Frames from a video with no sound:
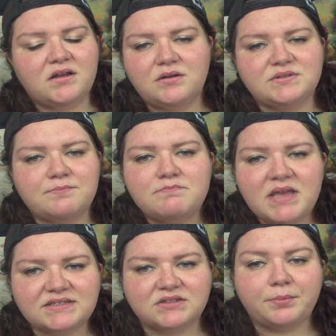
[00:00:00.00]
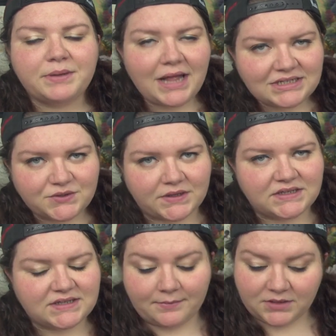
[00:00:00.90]
it was amazing. The plot
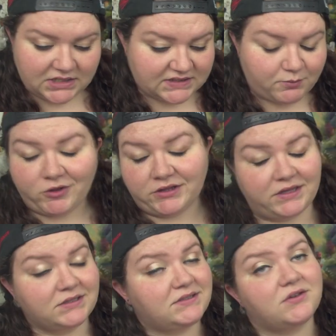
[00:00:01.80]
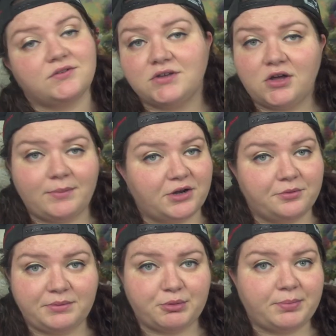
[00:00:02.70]
twist, I'm going to spoil it, so y'all better
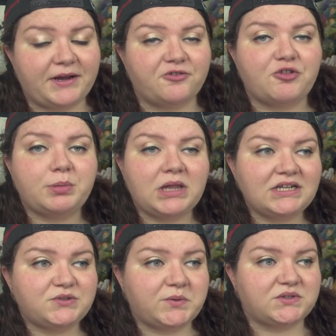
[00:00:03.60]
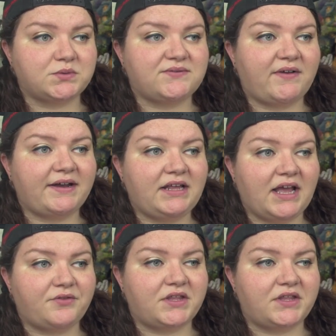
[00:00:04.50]
be prepared. The plot twist was finding out